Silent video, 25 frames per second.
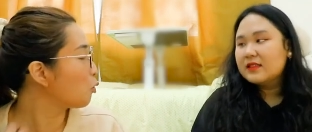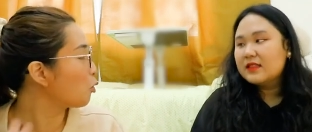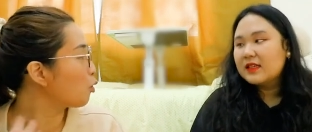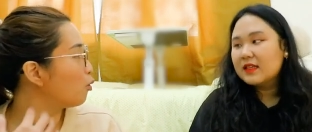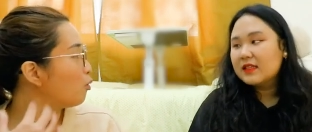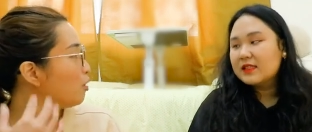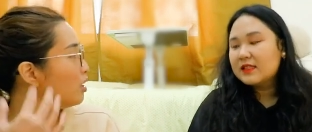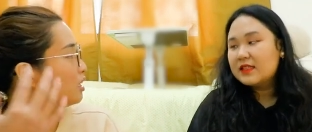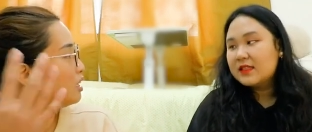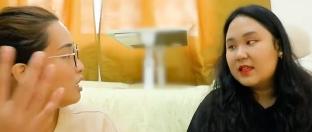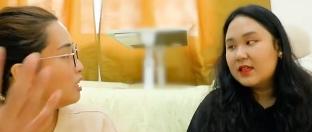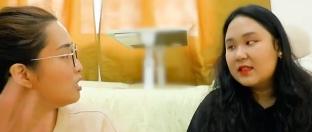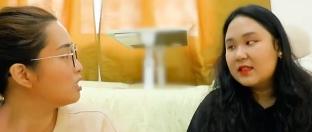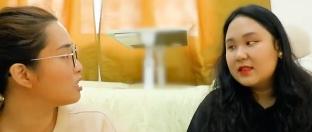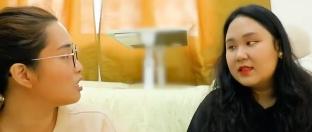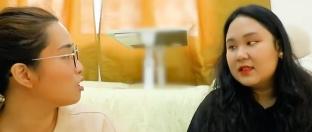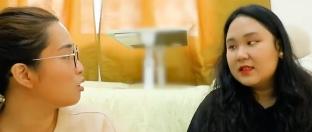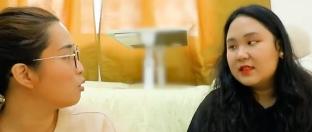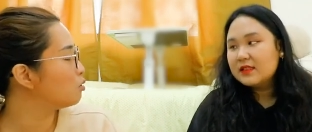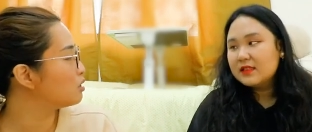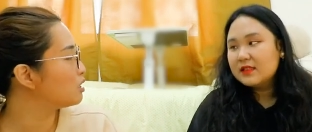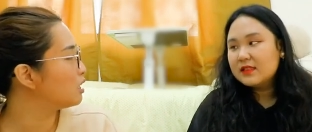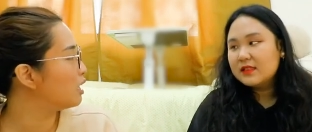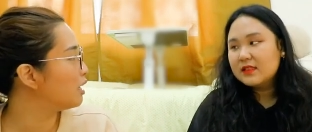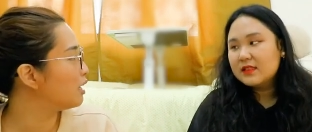Speaker 1: You're already
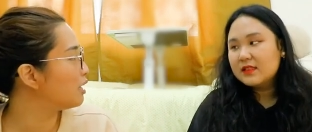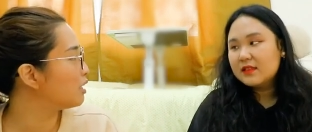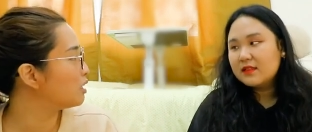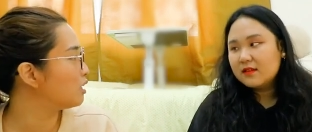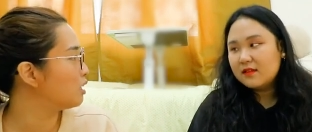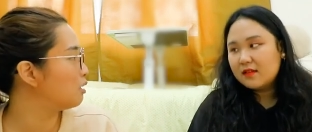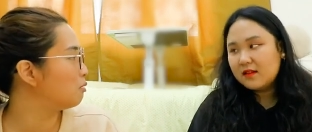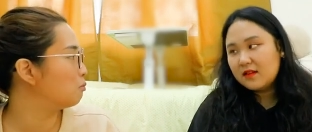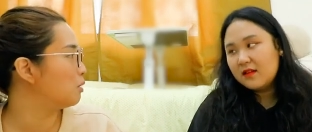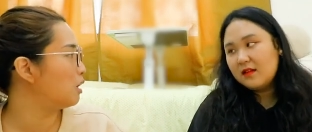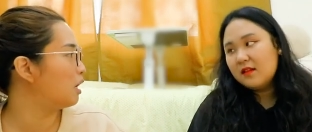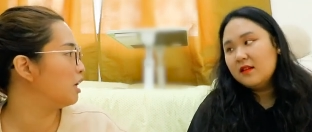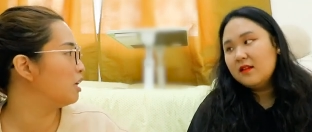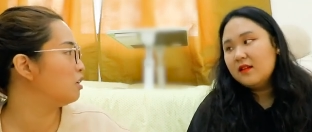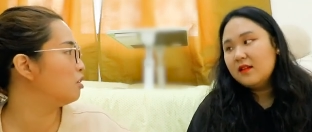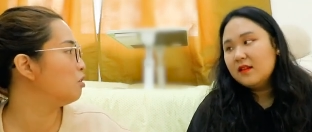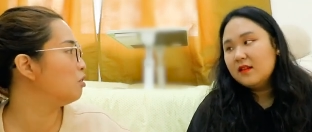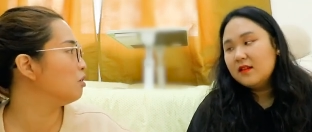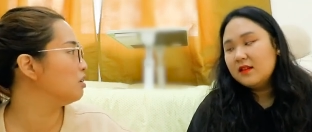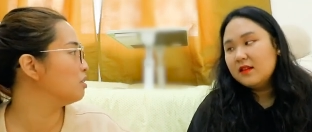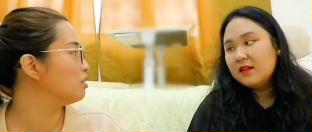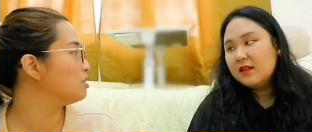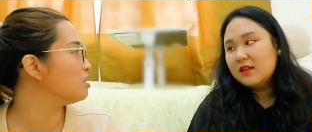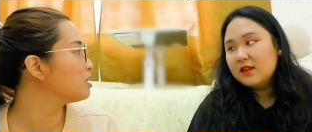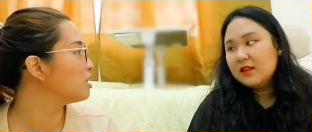so tired, and uh-huh. I
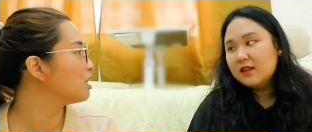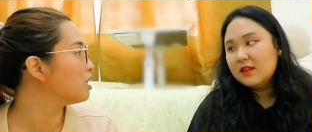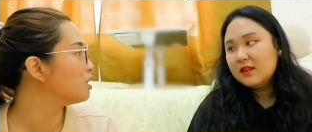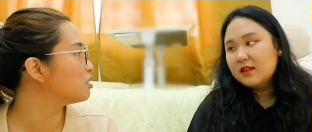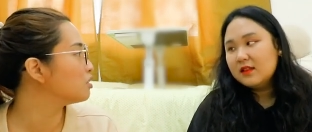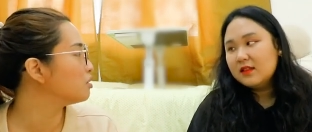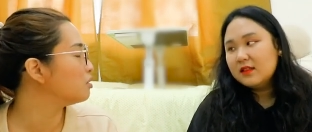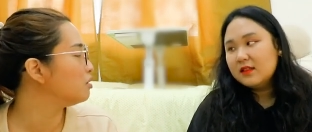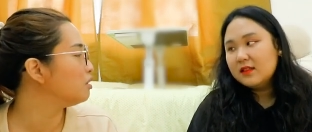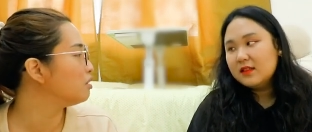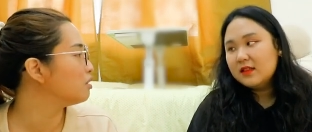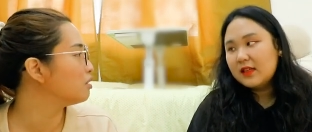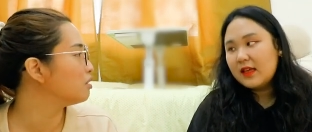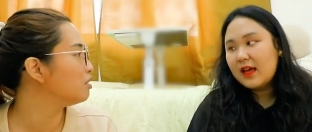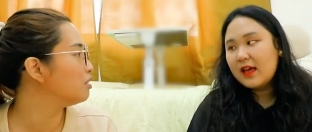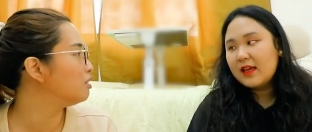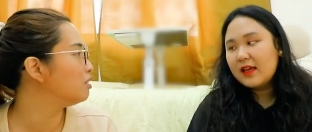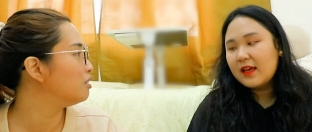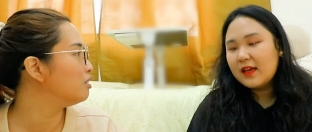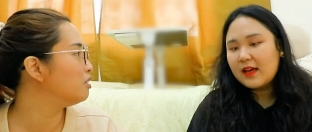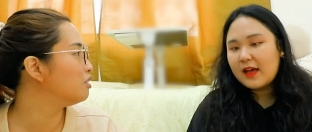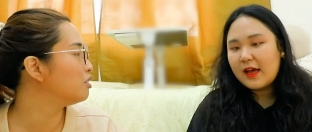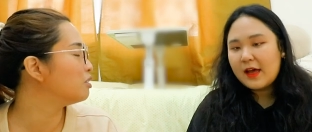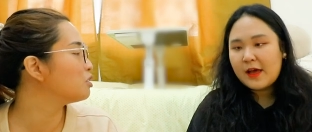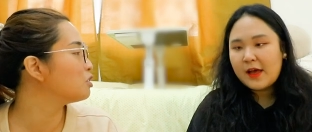know your schedule. You're,
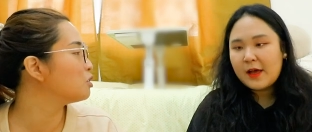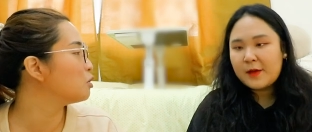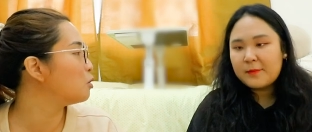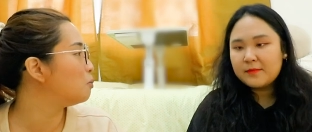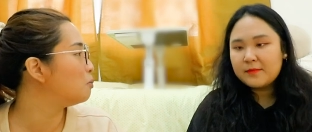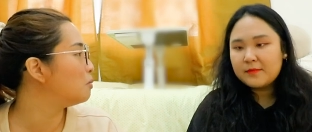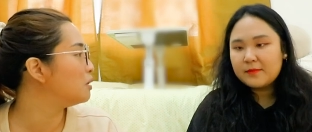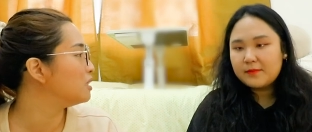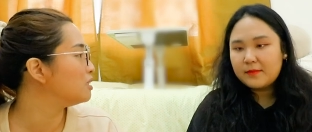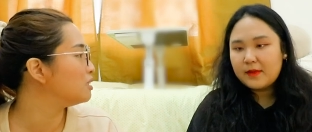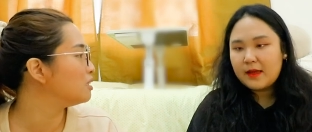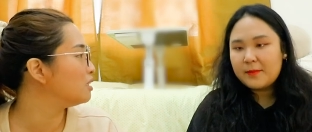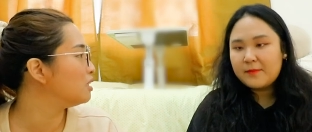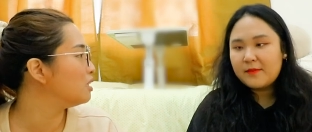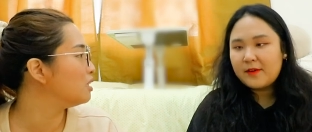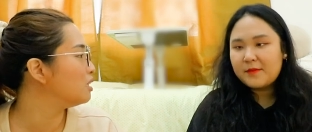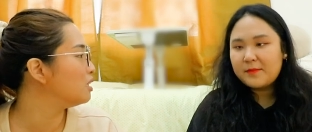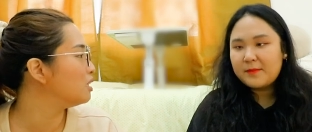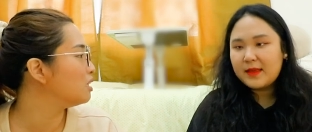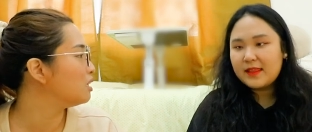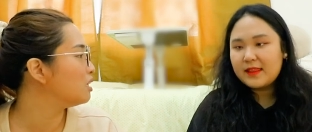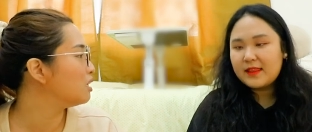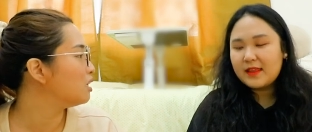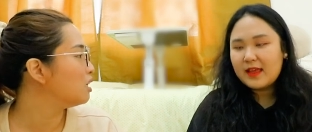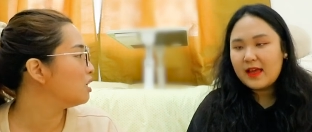yeah, yeah, you're so I'm, busy. I'm
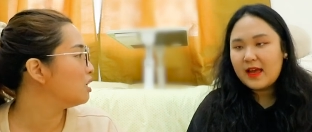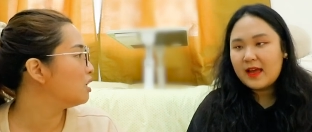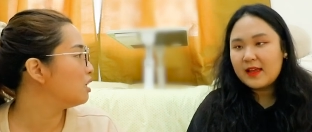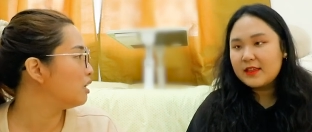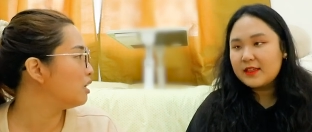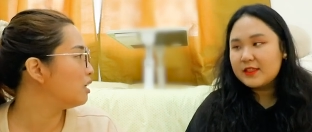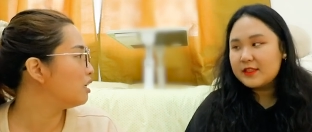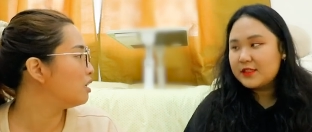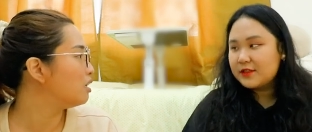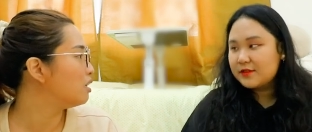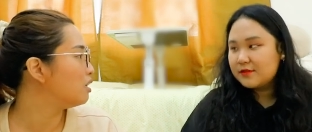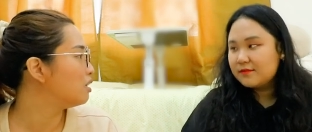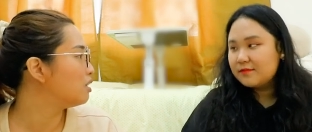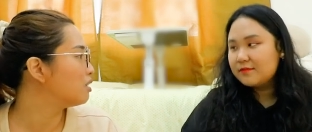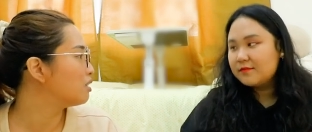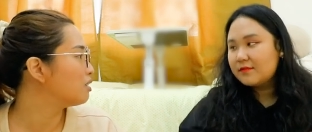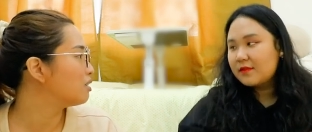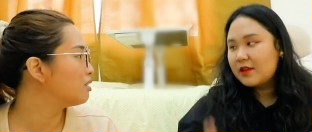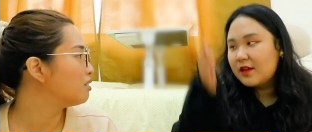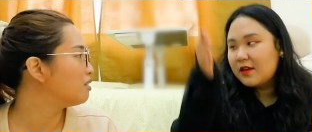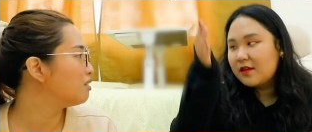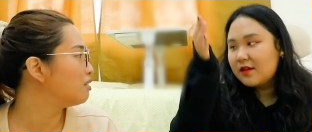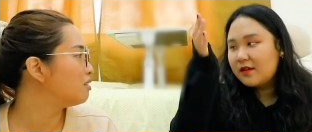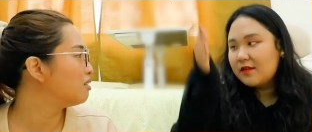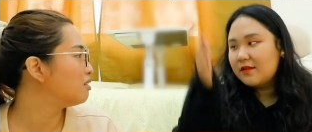a
Speaker 2: baby. I need yeah. to.
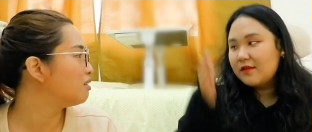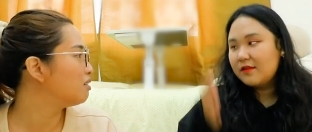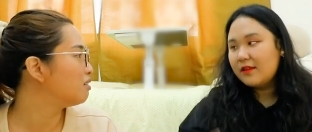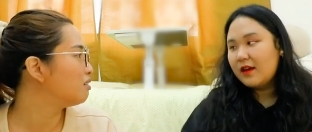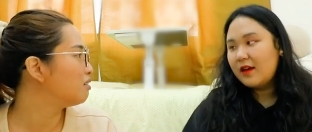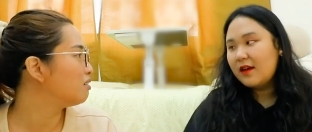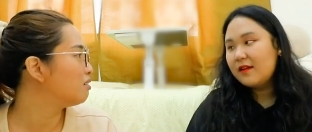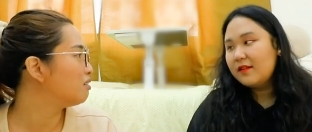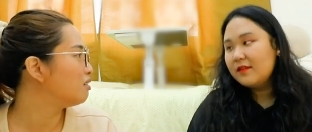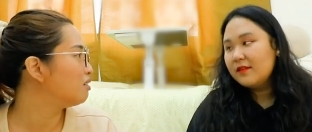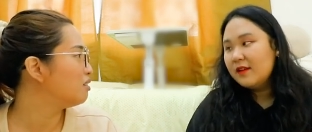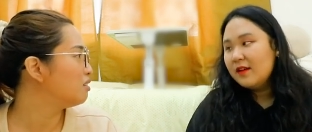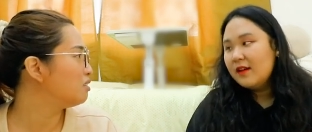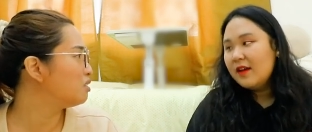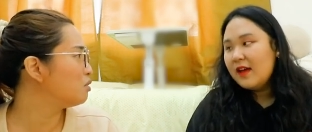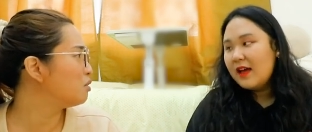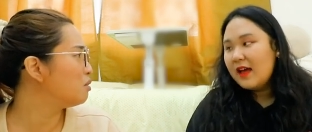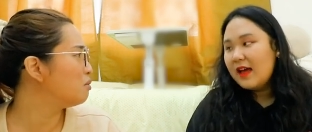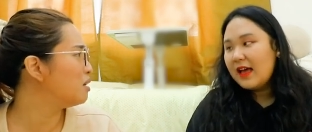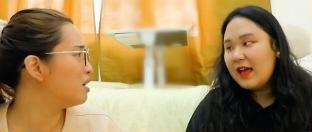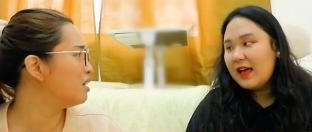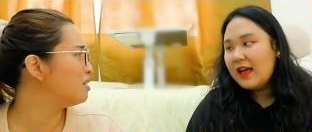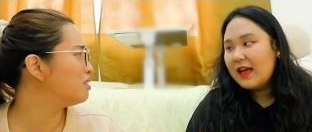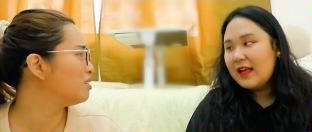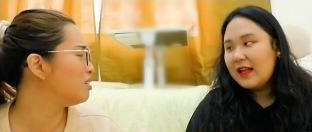Yeah.
Speaker 1: So
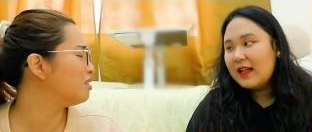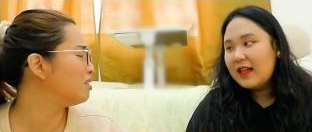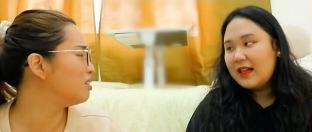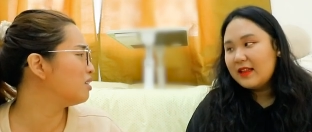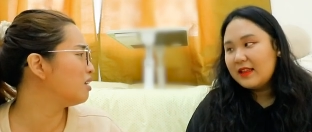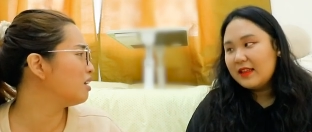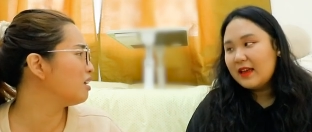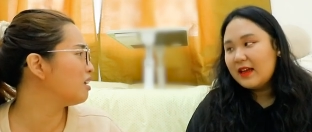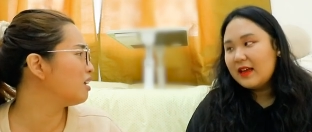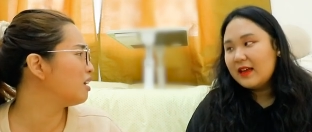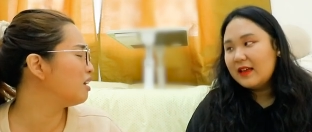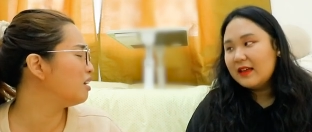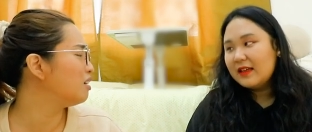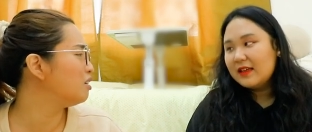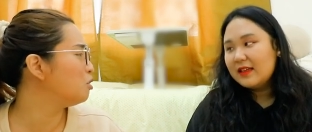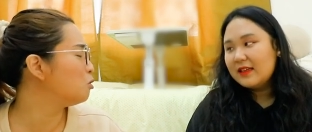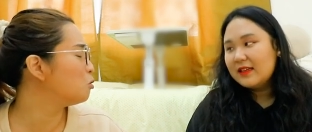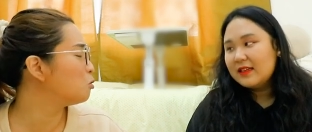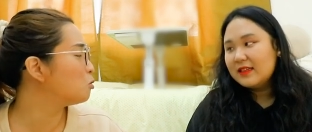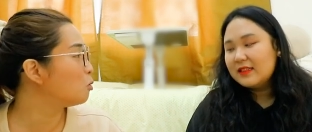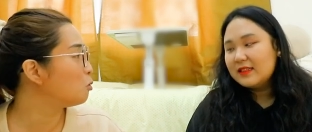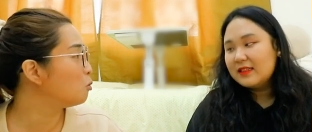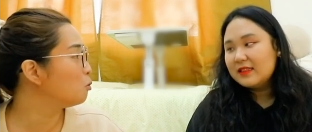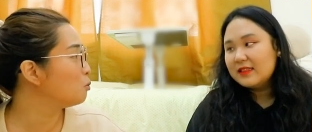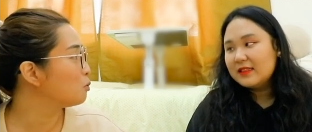imagine like yeah.
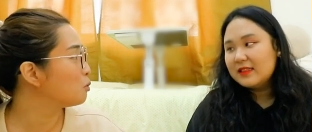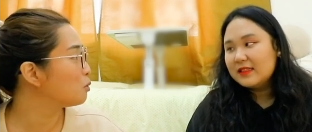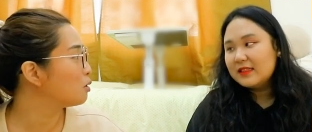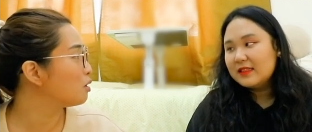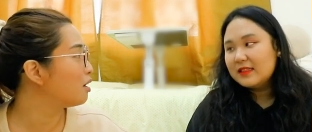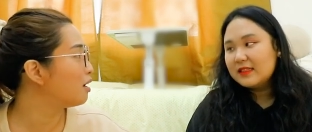you don't